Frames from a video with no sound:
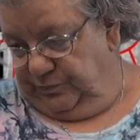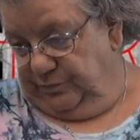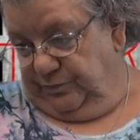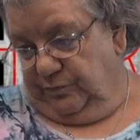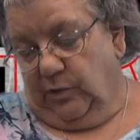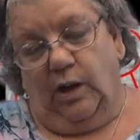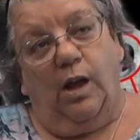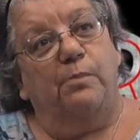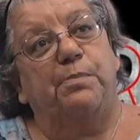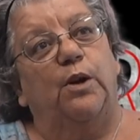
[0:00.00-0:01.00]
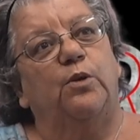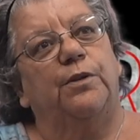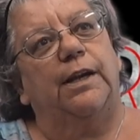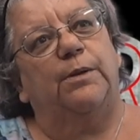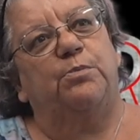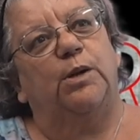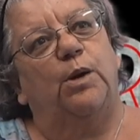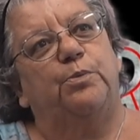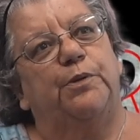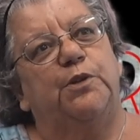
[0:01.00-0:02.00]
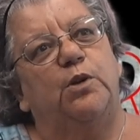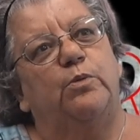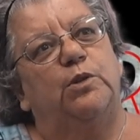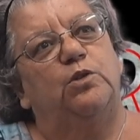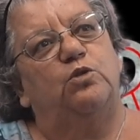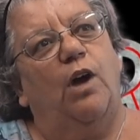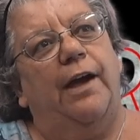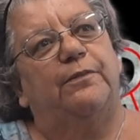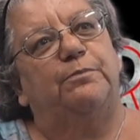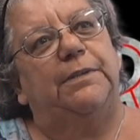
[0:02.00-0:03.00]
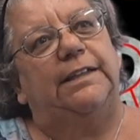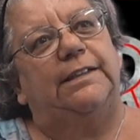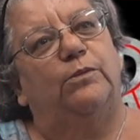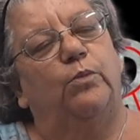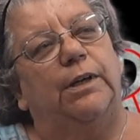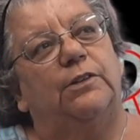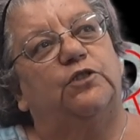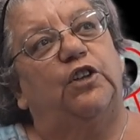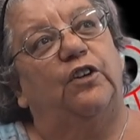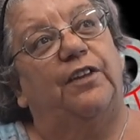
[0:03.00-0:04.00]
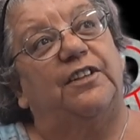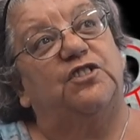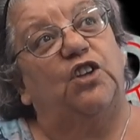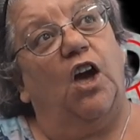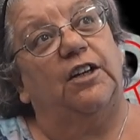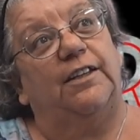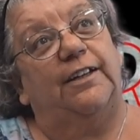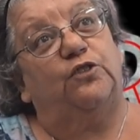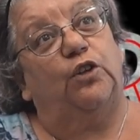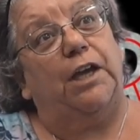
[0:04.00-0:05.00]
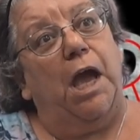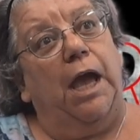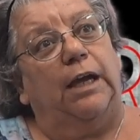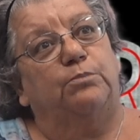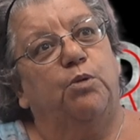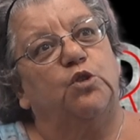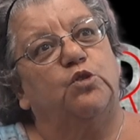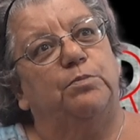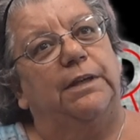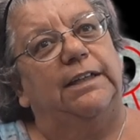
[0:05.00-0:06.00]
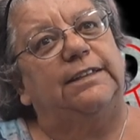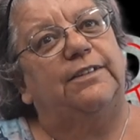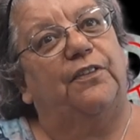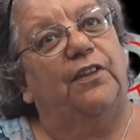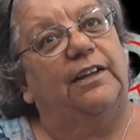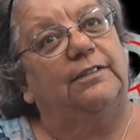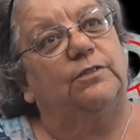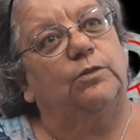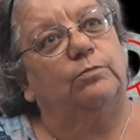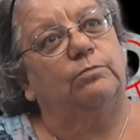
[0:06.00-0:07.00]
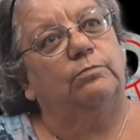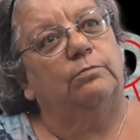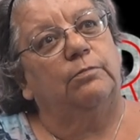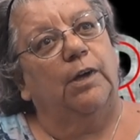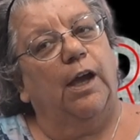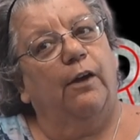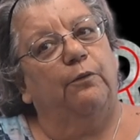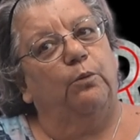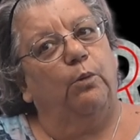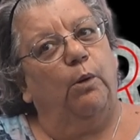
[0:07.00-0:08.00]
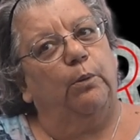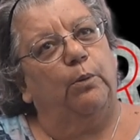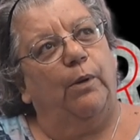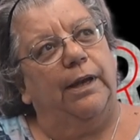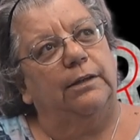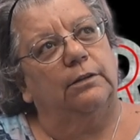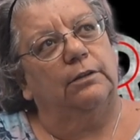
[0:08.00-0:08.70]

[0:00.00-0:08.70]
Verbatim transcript: A lot better than I put up with you when you driving me in the wheelchair that's non-electric and pushing me into things everywhere we went.